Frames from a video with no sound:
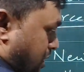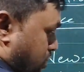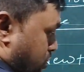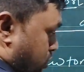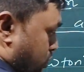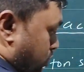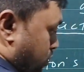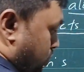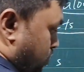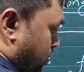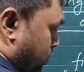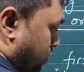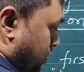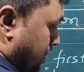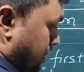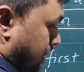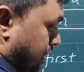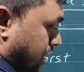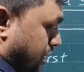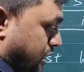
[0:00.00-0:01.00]

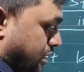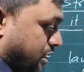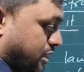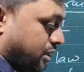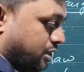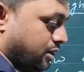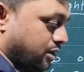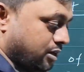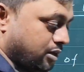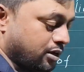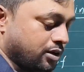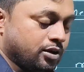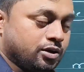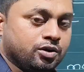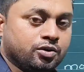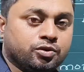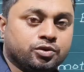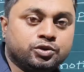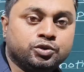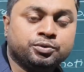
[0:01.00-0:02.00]
So
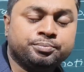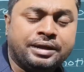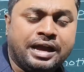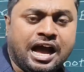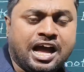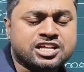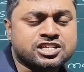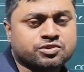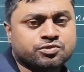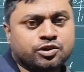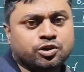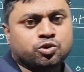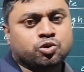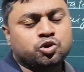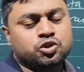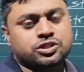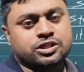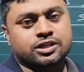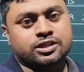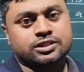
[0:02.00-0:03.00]
you may ask one
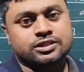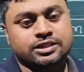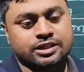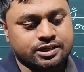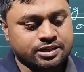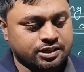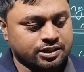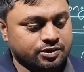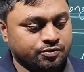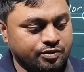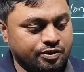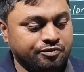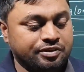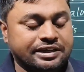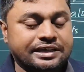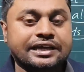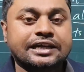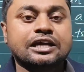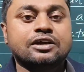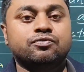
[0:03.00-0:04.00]
question, sir, when we
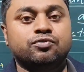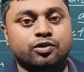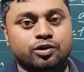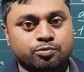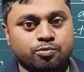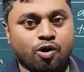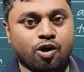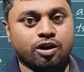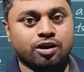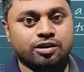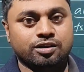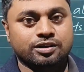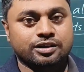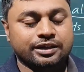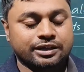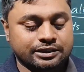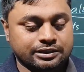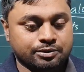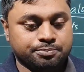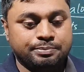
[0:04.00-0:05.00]
kick a
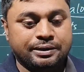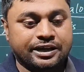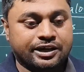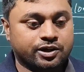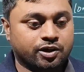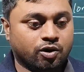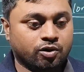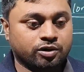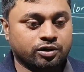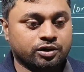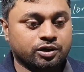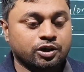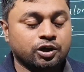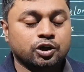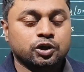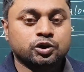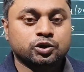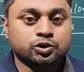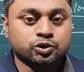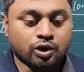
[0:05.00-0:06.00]
football in the playground,
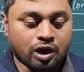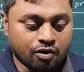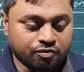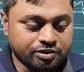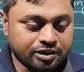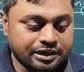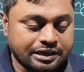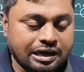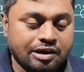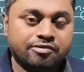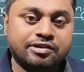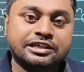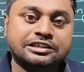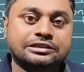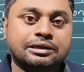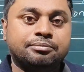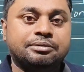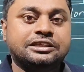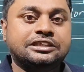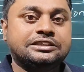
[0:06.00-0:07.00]
so after traveling
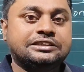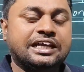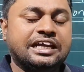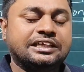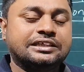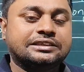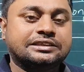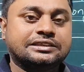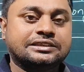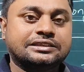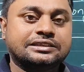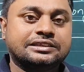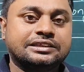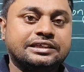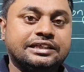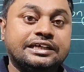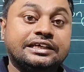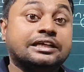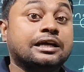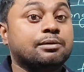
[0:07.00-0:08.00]
some distance,
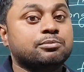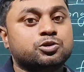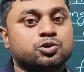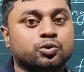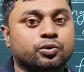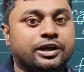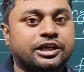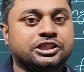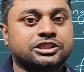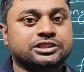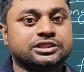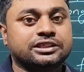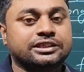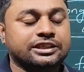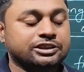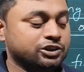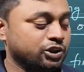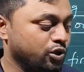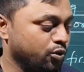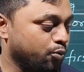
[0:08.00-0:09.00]
it comes to rest.
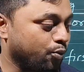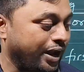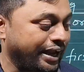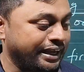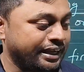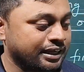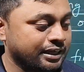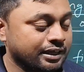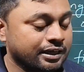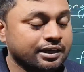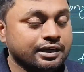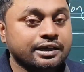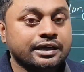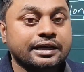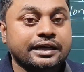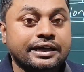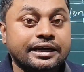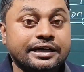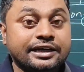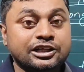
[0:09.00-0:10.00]
Yes or no? Why?
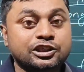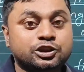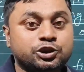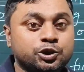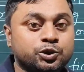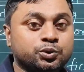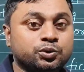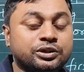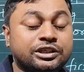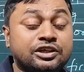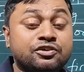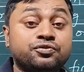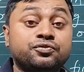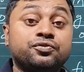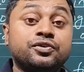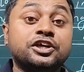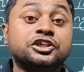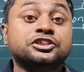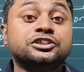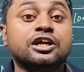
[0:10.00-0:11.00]
It is due to the
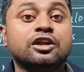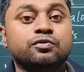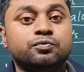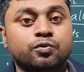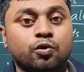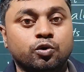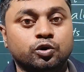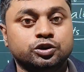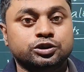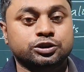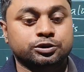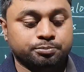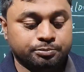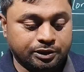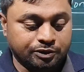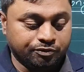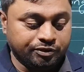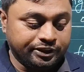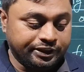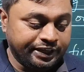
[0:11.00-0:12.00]
frictional force
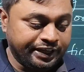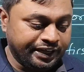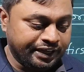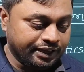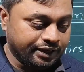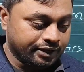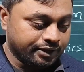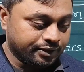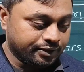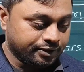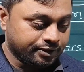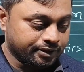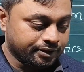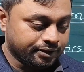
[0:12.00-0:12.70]
between the